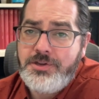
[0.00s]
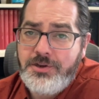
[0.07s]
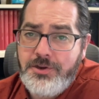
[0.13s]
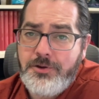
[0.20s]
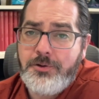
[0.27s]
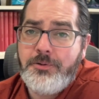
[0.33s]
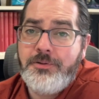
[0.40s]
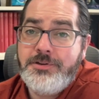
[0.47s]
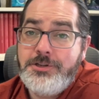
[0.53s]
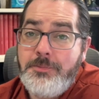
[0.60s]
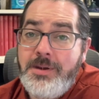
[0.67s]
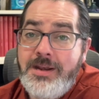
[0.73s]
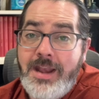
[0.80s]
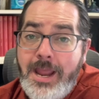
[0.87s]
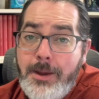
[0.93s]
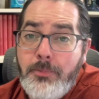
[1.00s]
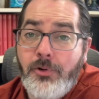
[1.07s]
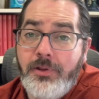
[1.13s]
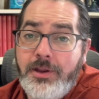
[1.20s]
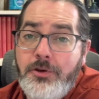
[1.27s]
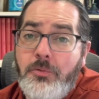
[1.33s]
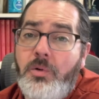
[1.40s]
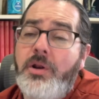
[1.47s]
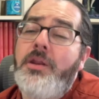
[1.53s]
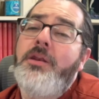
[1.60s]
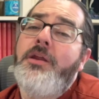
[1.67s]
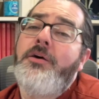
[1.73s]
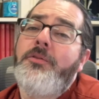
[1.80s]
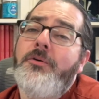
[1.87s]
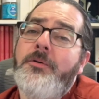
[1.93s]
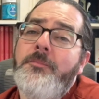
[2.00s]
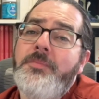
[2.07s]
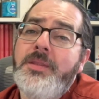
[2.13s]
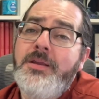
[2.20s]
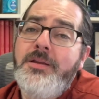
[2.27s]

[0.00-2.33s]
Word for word: to do, to be neighborly to one another.